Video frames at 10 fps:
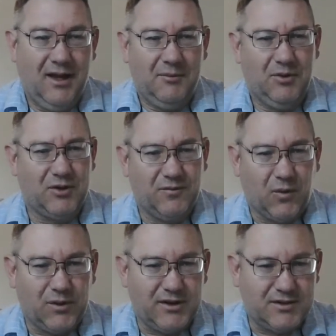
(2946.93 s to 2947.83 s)
Looking
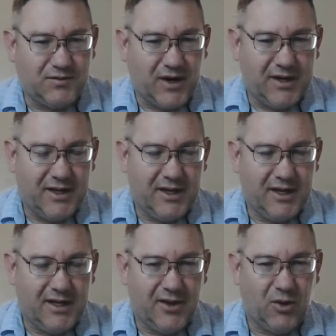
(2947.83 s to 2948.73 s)
forward to this Friday,
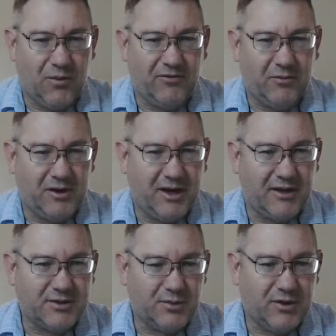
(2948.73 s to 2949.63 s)
and I hope everybody
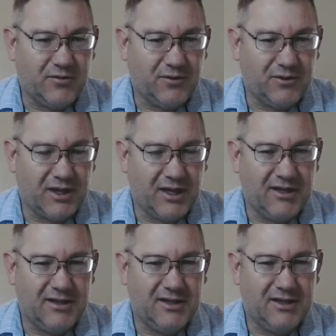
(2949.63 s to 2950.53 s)
has a wonderful
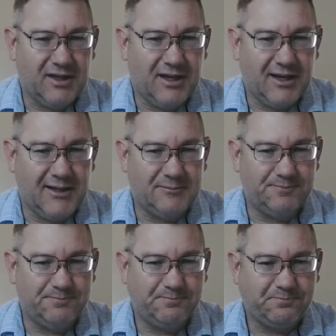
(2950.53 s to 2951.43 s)
day.
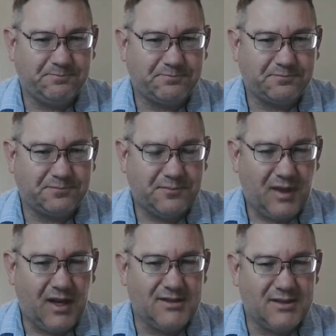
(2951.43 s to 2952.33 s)

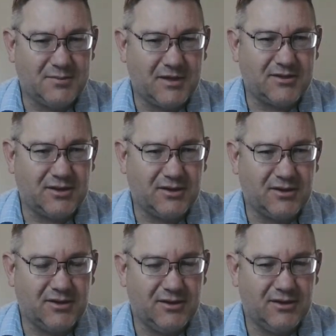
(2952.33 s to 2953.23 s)
And just make
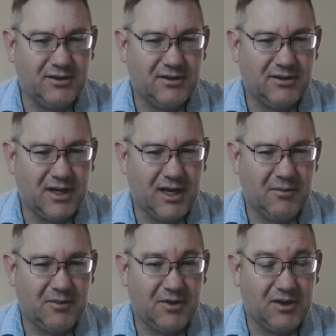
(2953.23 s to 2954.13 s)
sure,
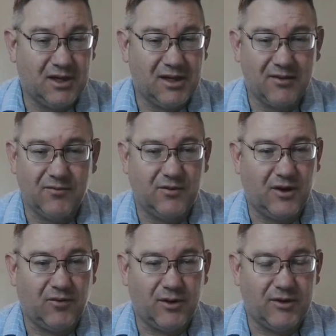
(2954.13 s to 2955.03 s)
again,
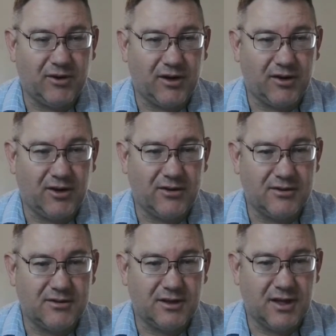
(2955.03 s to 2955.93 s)
avoid credit
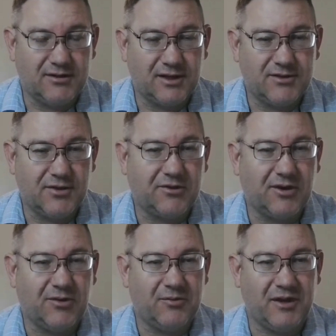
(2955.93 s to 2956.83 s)
cards. As I joke
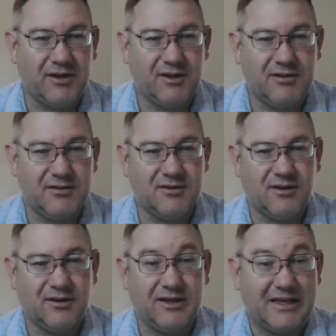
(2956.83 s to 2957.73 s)
around with my kids,
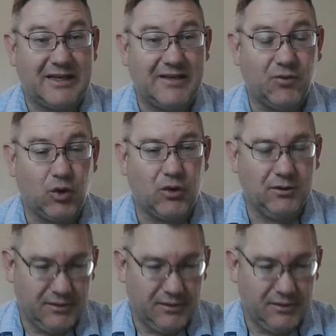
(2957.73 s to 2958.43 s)
they're evil.